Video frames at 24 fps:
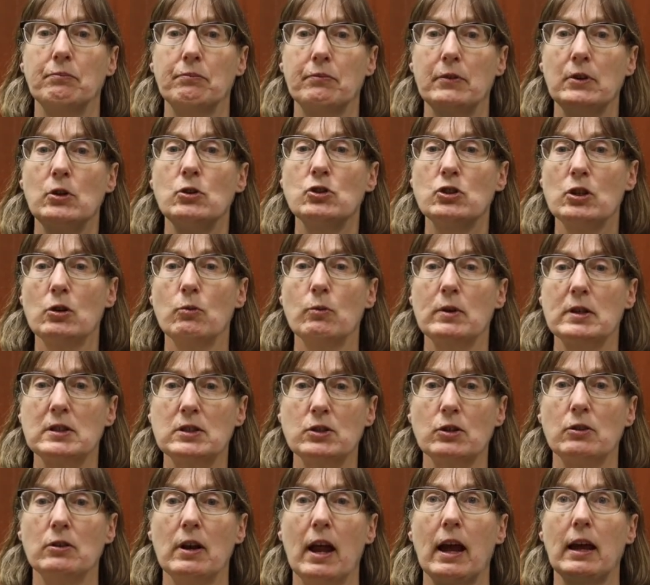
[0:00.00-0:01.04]
usually
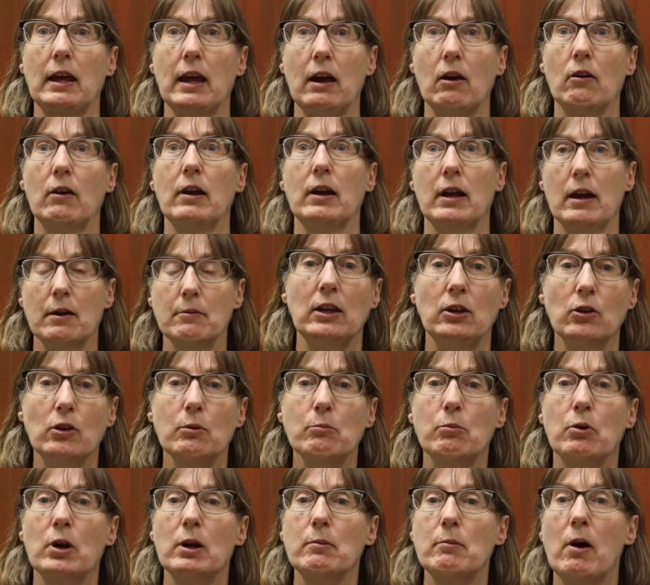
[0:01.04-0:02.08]
wrist or neck area. You can
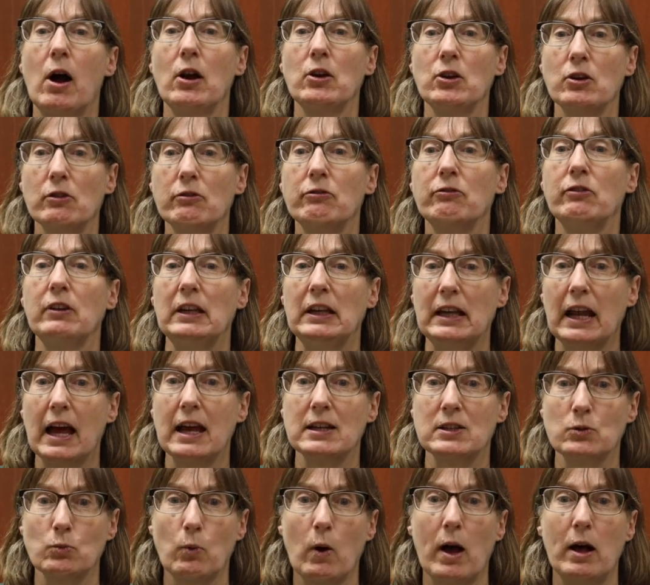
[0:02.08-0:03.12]
put them on your feet
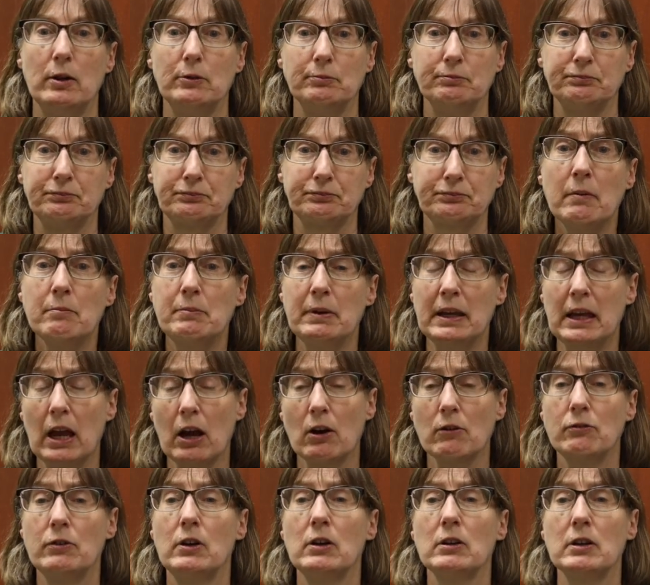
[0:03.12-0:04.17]
as well. Be
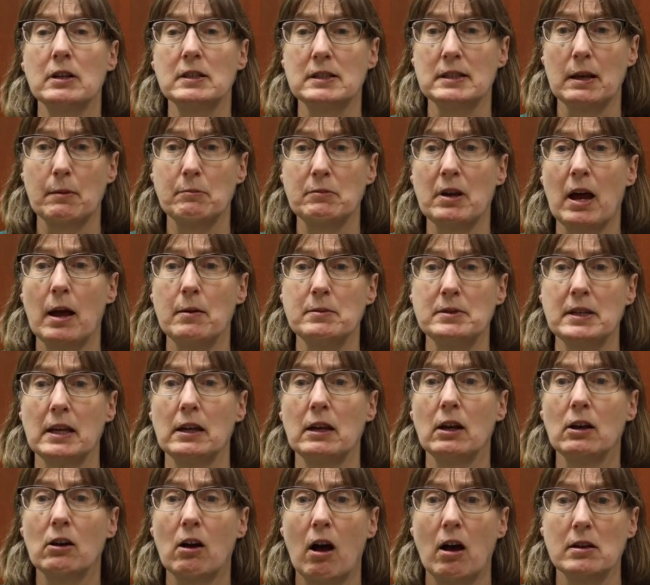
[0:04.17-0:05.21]
careful because sometimes they
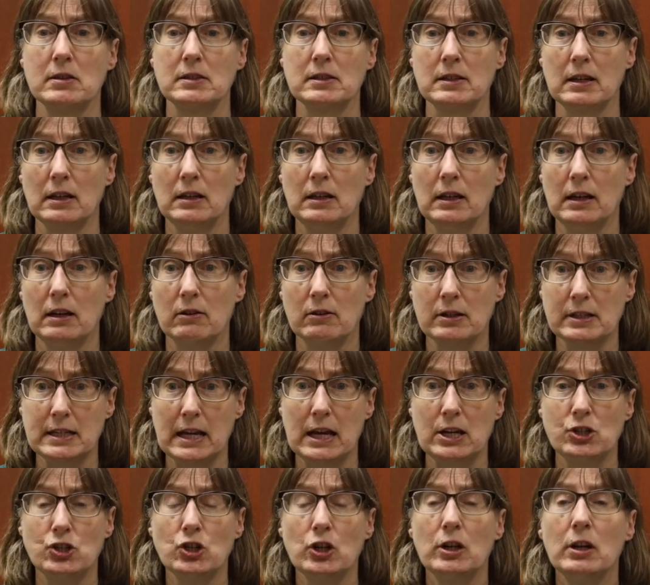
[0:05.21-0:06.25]
can cause skin
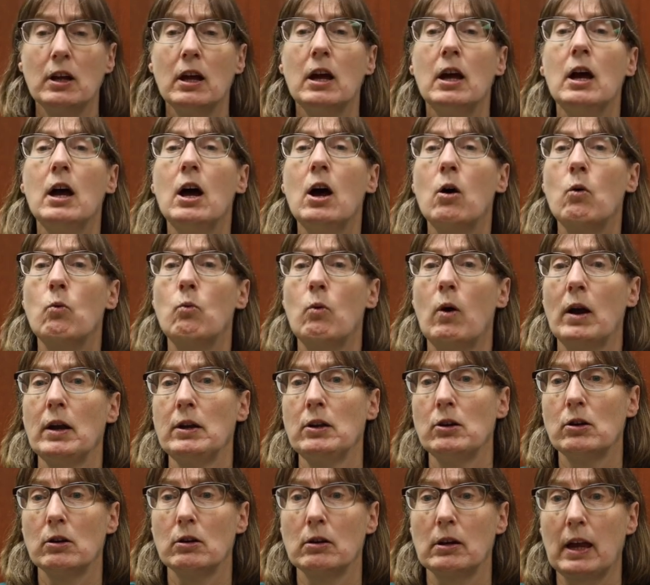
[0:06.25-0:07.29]
irritation. One of
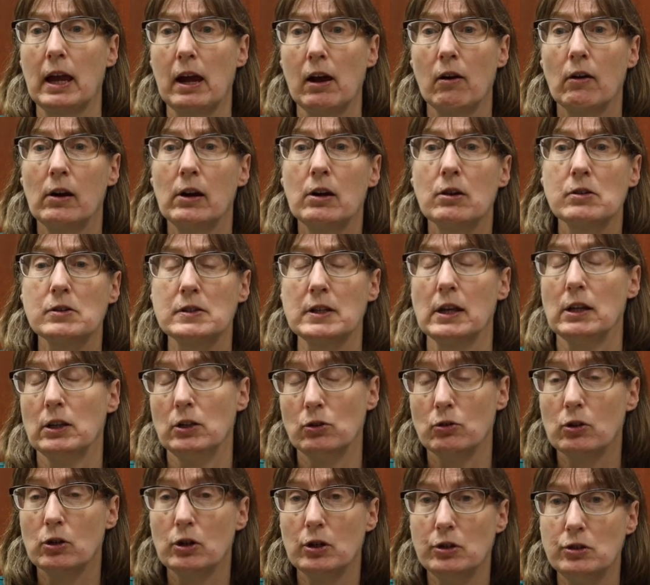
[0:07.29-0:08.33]
your carriers that
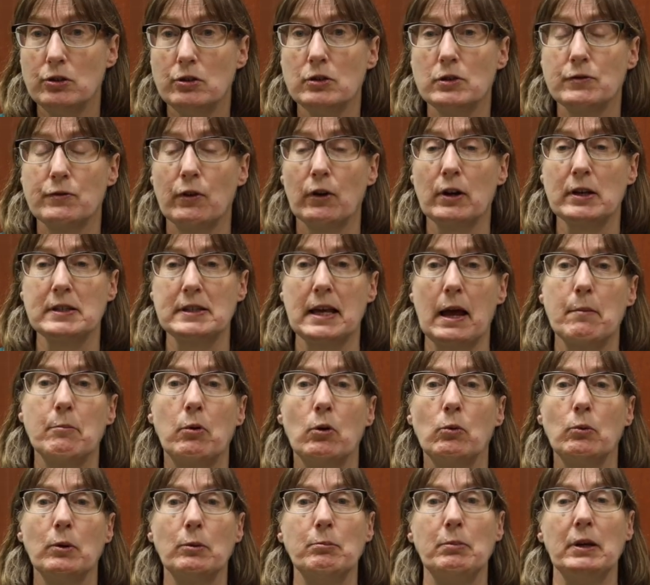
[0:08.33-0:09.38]
you could use, for
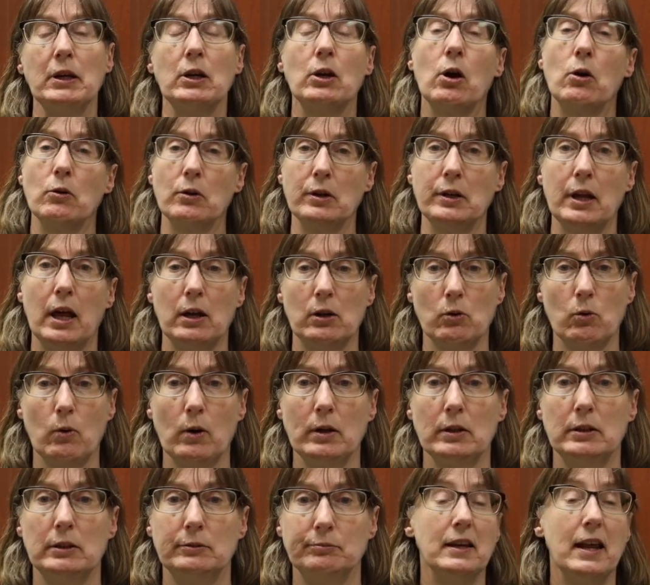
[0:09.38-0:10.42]
example, would be coconut
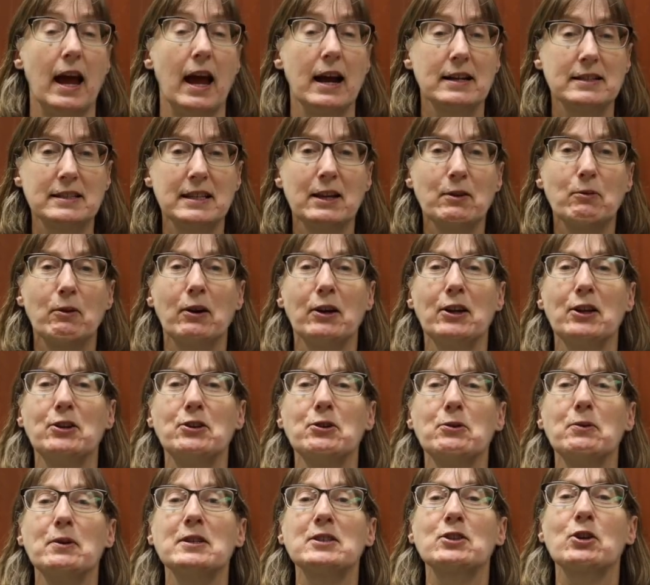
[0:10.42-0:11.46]
oil. Next thing we're going to
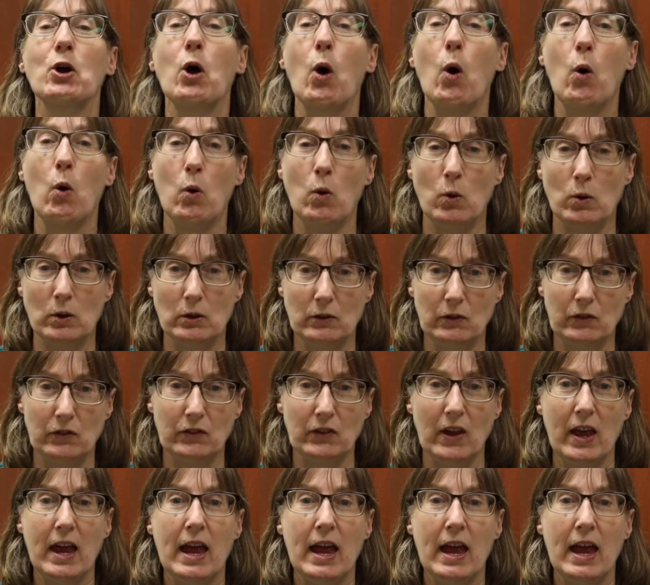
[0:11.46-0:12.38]
do is coals.